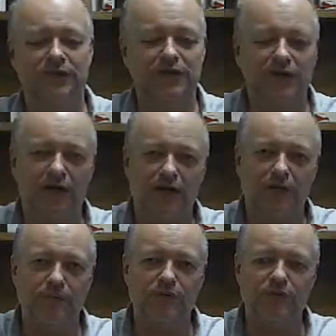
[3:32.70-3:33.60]

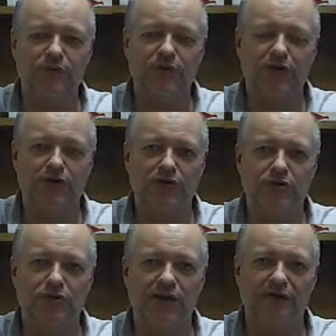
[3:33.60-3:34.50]
But
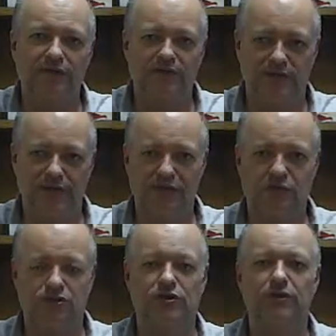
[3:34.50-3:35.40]
you have to have
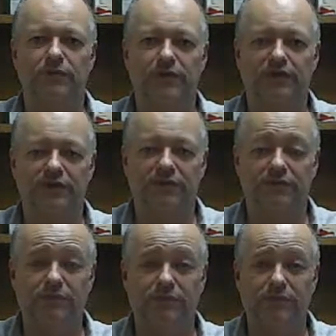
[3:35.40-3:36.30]
discernment. You have to have the
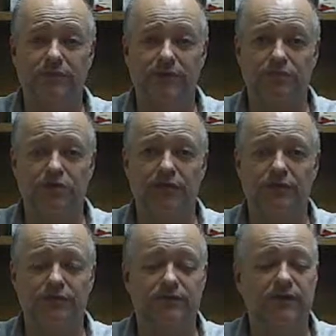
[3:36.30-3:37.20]
ability to be
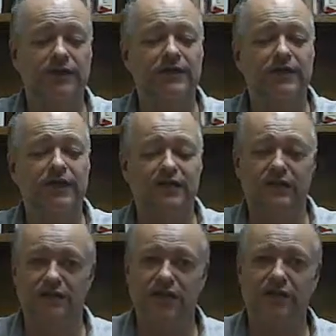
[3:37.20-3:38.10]
objective. And
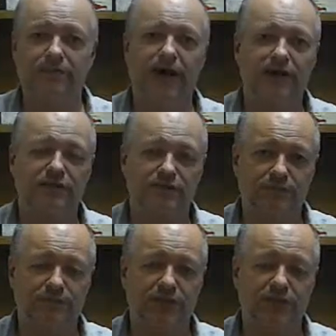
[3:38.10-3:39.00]
then getting back
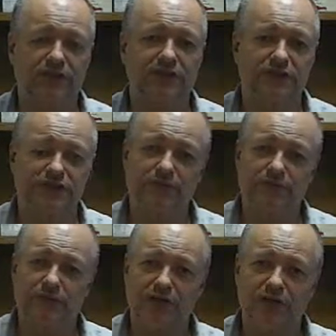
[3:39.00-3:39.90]
to, and this is the same
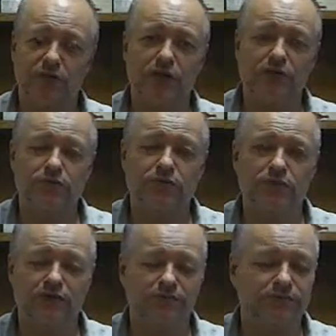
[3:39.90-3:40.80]
thing that equates
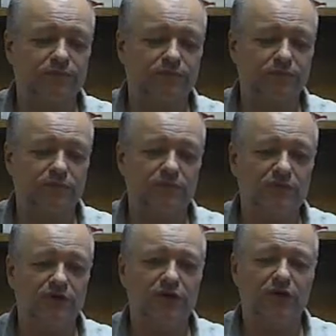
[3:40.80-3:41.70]
within,
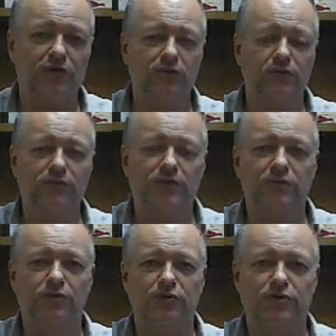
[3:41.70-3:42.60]
people
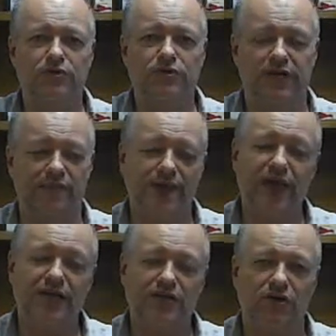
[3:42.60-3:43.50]
who use like a
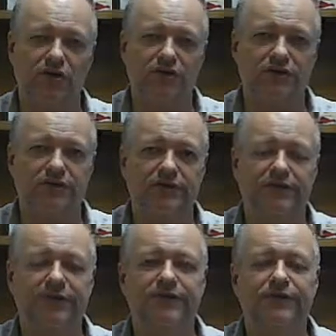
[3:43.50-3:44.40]
pack of dogs
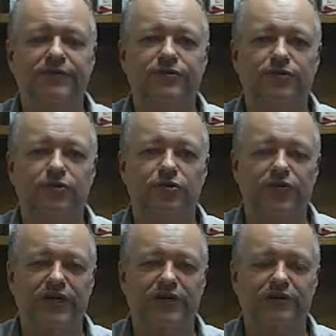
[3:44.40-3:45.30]
to
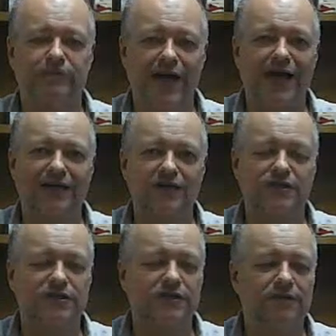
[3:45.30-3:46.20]
create balance,
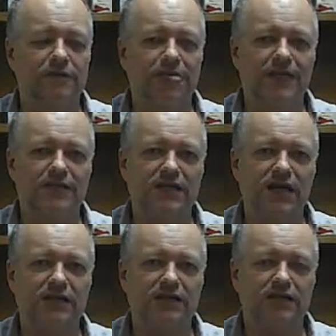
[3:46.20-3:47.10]
is
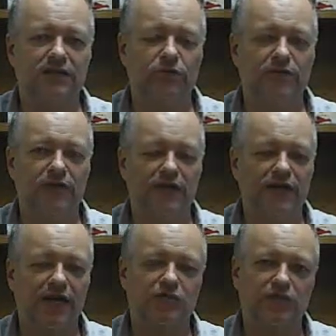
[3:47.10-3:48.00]
that within that
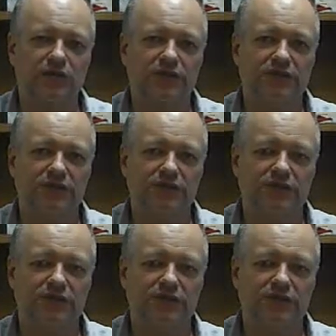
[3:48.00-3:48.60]
naturalistic